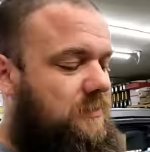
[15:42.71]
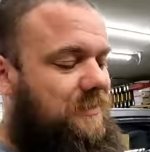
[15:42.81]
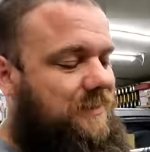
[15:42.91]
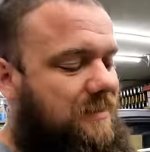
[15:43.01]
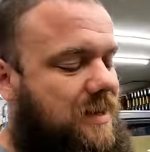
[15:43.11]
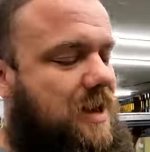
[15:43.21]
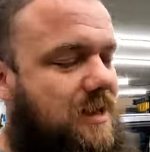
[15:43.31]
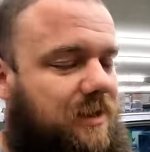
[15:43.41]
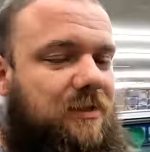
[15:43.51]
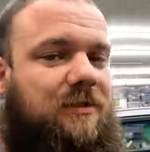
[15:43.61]
to
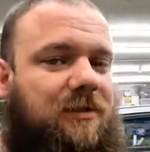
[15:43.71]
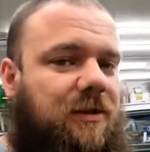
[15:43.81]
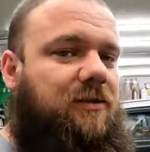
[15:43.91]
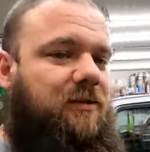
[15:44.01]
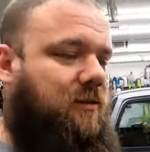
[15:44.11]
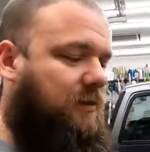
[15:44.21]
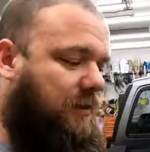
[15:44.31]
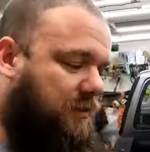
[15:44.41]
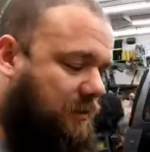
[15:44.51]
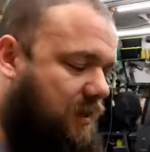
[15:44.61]
not get sucked
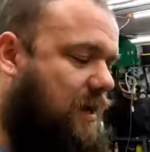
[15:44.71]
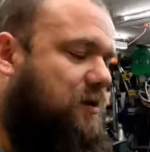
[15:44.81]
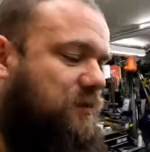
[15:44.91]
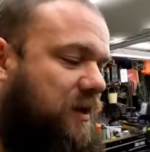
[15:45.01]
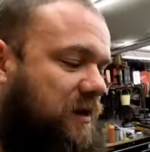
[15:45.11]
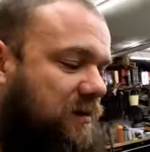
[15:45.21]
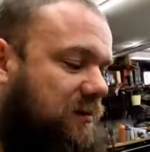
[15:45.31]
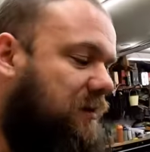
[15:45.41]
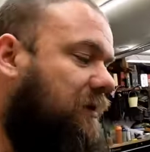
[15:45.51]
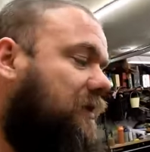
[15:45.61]
into the couch magnet
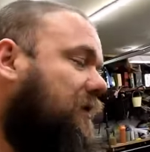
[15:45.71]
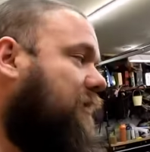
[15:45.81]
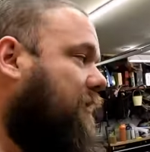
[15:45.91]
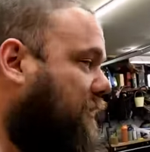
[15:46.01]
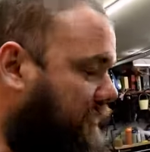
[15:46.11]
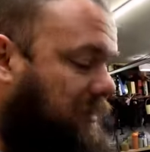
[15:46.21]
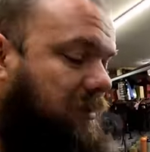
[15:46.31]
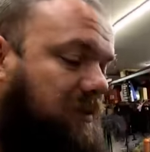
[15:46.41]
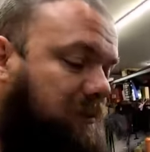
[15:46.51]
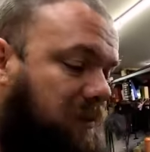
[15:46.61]
and get
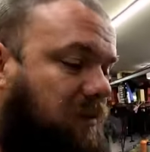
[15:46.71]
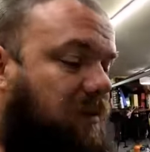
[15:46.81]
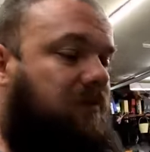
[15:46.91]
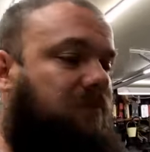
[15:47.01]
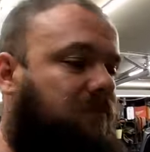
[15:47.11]
something done.